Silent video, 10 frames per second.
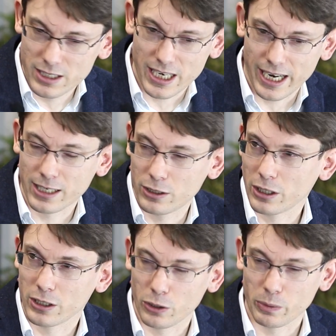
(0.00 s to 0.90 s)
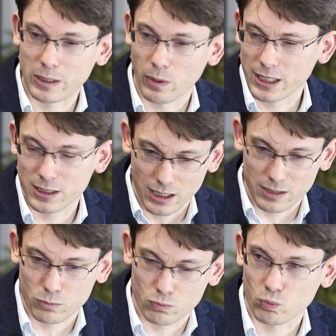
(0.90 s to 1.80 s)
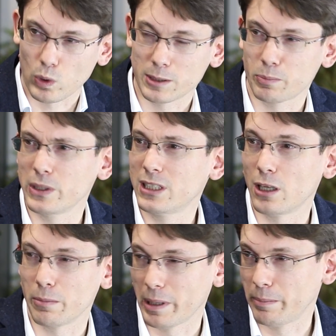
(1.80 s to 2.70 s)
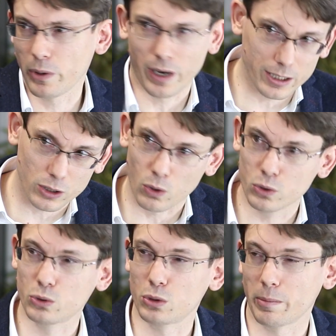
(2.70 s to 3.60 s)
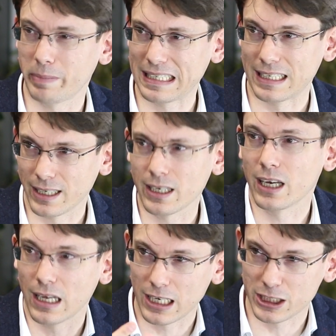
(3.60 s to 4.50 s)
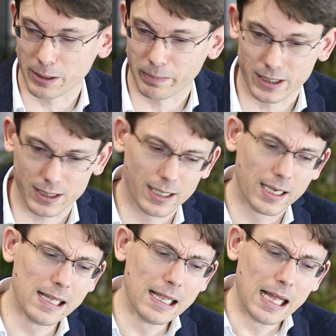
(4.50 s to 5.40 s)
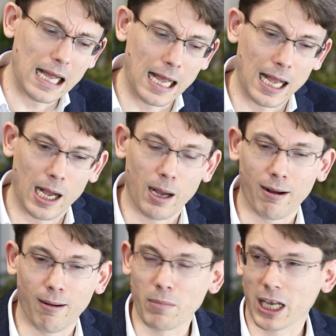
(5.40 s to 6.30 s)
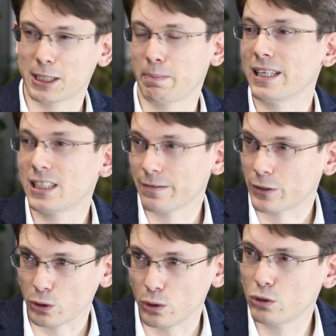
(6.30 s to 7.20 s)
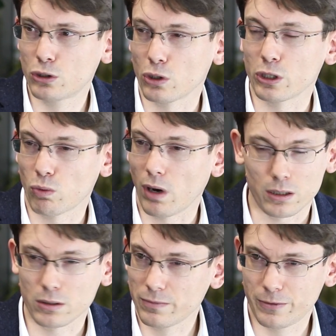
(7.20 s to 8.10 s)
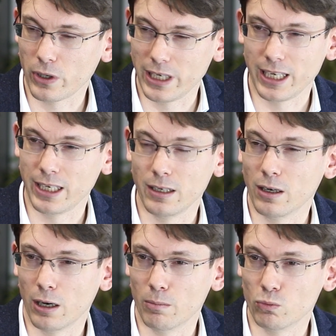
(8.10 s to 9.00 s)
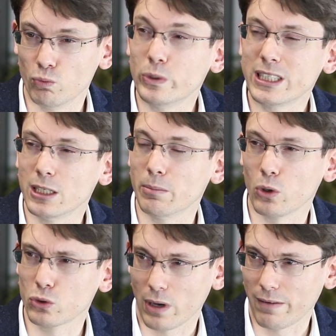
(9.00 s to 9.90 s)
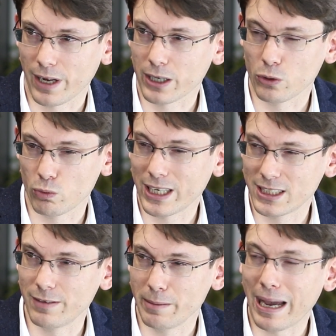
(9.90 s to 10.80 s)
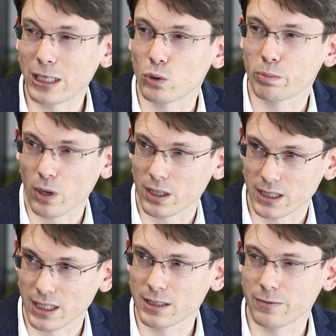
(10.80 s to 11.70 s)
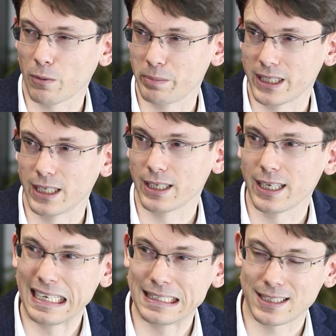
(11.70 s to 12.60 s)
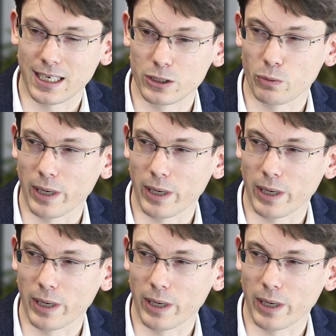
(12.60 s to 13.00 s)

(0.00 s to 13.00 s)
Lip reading: take the request that was printed on paper and go do the picking and ship it. Expensive goods, so it was fairly reasonable to have like a relatively manual process for picking inside the